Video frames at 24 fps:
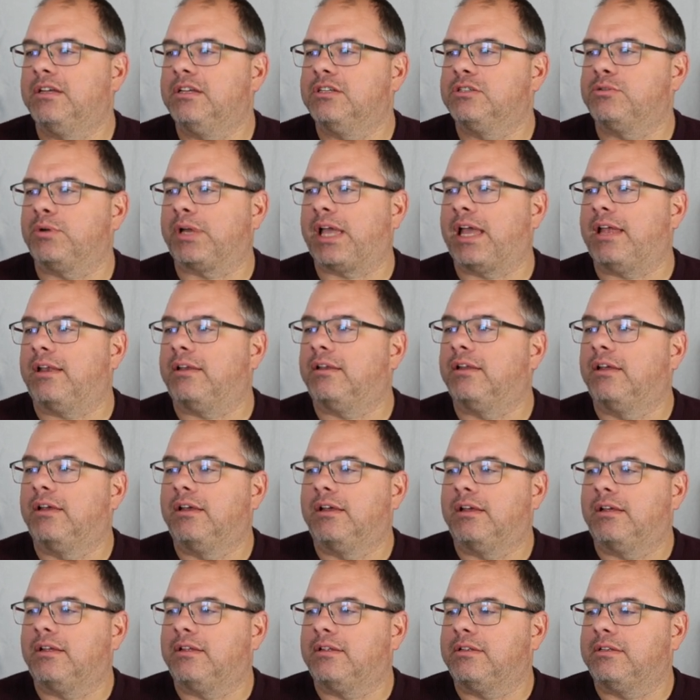So again,
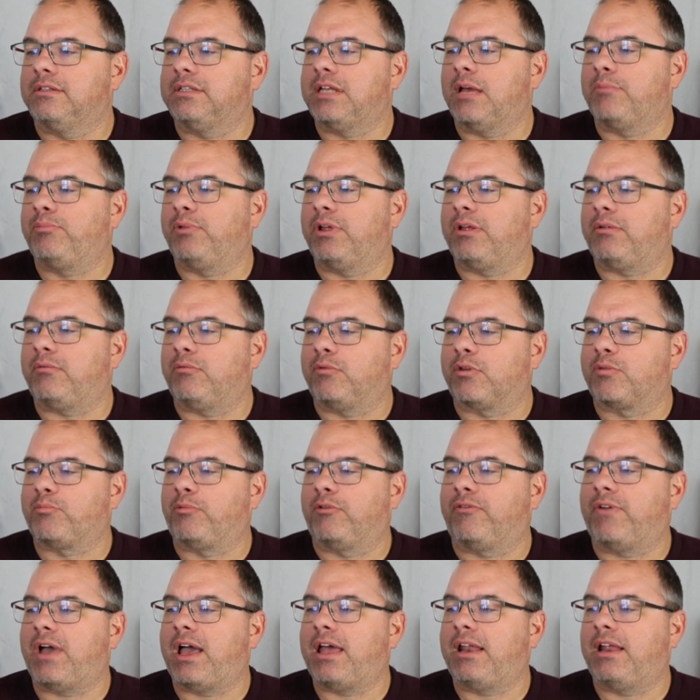template was
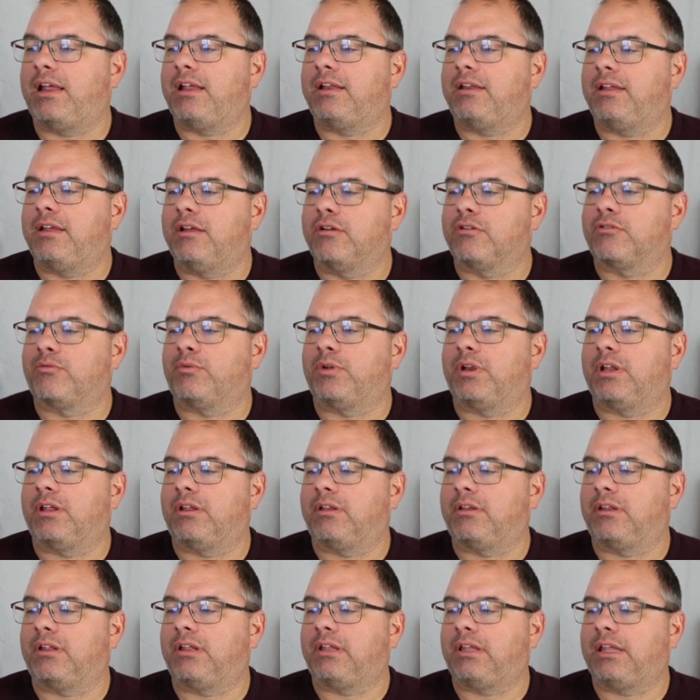provided, here's what it
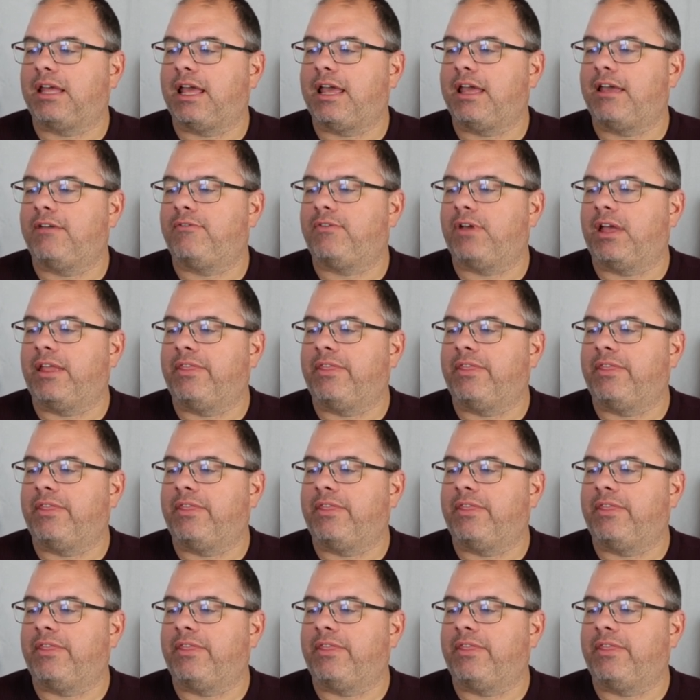gave,